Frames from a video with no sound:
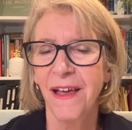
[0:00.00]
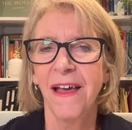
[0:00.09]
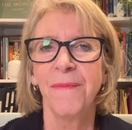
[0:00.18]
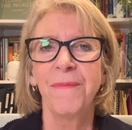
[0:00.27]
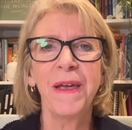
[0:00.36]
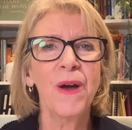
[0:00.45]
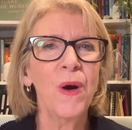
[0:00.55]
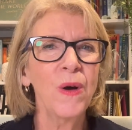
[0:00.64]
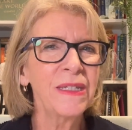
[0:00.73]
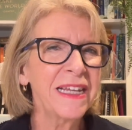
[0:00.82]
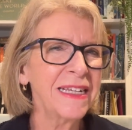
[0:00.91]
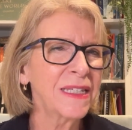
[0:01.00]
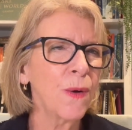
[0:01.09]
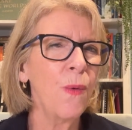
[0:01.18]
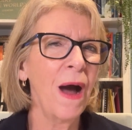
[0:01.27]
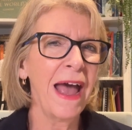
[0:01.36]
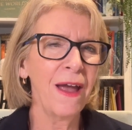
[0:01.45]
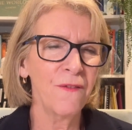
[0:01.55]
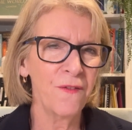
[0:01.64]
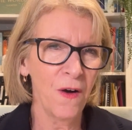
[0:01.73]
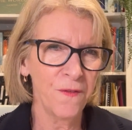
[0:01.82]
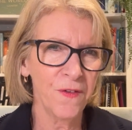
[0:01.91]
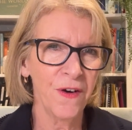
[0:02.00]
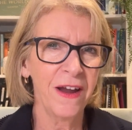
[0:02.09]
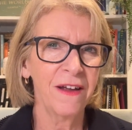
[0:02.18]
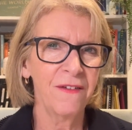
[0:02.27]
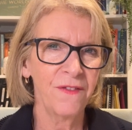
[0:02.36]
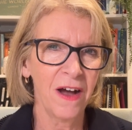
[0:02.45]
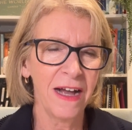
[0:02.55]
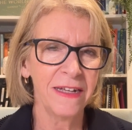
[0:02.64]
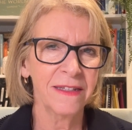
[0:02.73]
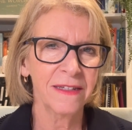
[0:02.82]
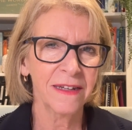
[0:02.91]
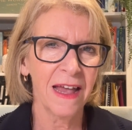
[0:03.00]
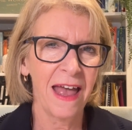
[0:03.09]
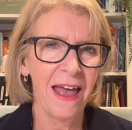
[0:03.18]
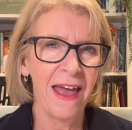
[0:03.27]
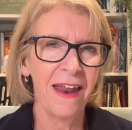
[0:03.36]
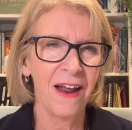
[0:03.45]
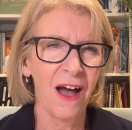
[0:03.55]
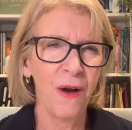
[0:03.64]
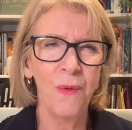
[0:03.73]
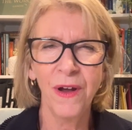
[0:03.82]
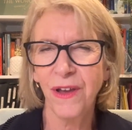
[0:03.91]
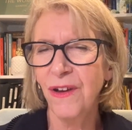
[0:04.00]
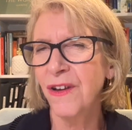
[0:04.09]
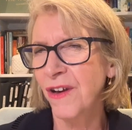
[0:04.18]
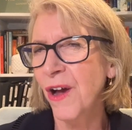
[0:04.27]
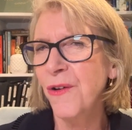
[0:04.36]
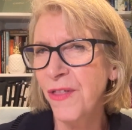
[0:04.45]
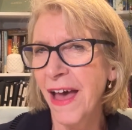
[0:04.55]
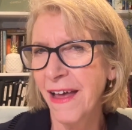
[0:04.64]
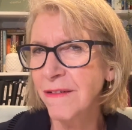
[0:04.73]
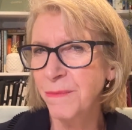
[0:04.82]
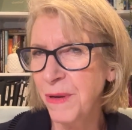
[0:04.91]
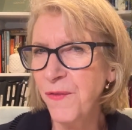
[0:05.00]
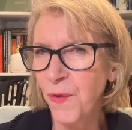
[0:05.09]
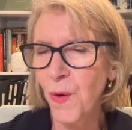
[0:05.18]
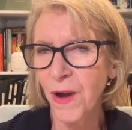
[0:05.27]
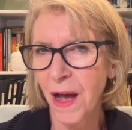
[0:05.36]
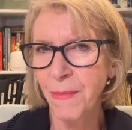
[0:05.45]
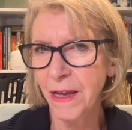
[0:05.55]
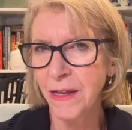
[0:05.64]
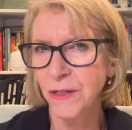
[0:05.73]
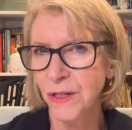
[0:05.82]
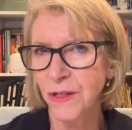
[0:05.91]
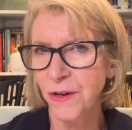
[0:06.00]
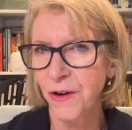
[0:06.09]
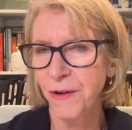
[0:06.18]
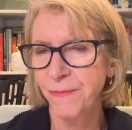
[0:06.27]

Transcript: because there's a way of offering advice, and I want you to know that before coming into the group.